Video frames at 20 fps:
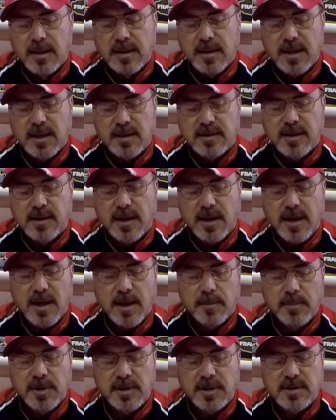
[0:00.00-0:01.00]
Can't tell you
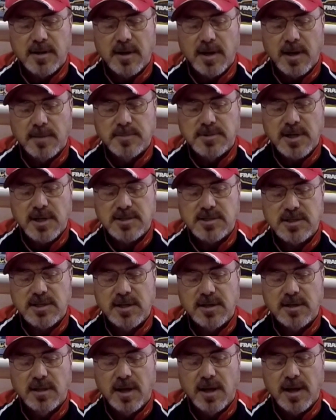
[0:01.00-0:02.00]
how many times I see
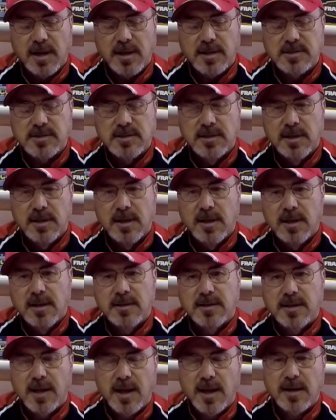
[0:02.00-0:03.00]
clients
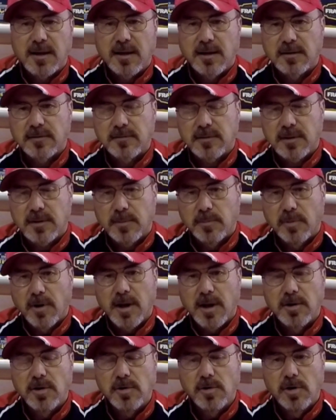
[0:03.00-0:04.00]
take a
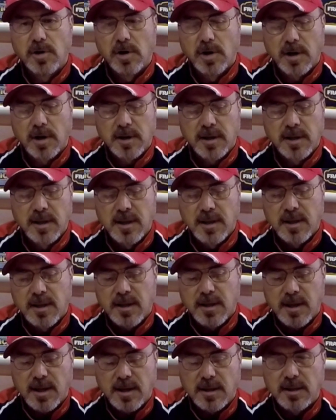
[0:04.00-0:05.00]
brand new hook
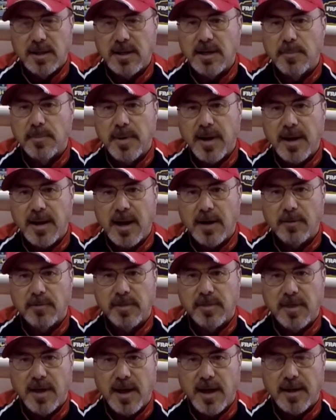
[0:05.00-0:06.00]
and clean the paint out
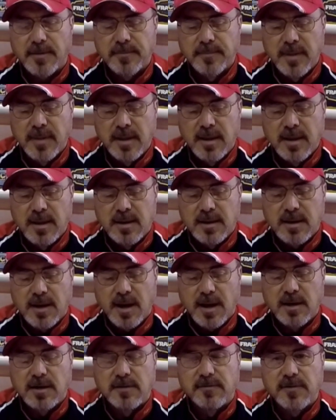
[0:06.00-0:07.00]
with that.
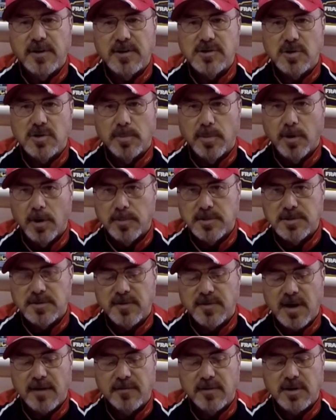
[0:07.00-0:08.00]
Kind of defeats your purpose of
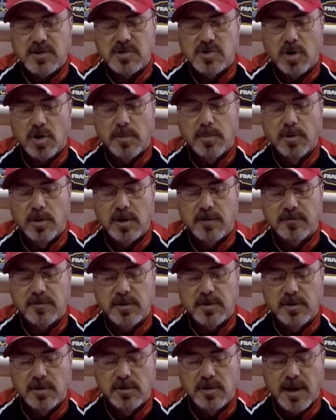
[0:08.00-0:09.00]
having a sharp hook if you
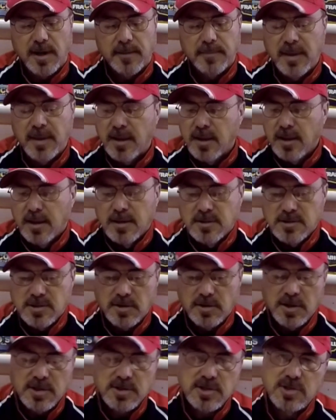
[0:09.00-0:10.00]
do that. So
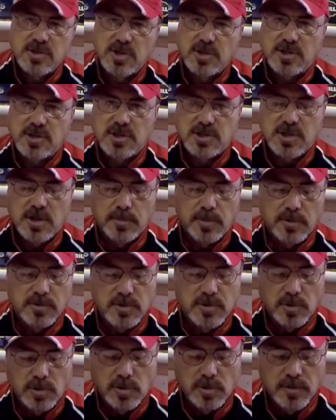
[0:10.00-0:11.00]
this is just a simple
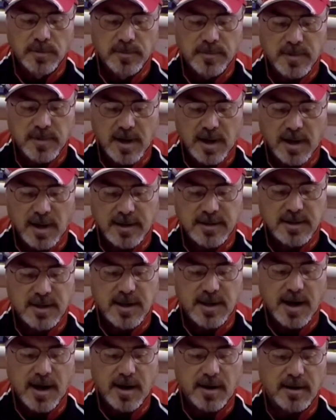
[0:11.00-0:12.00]
tool that I like to
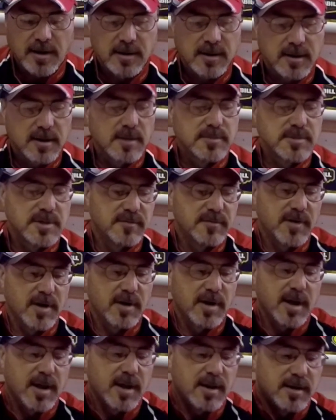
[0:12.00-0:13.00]
carry. It comes in
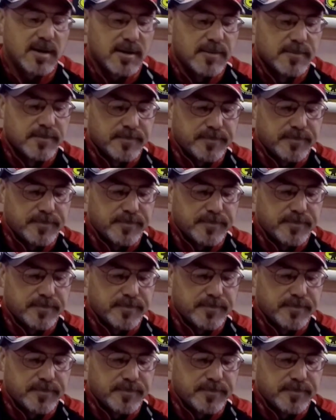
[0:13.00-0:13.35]
very handy.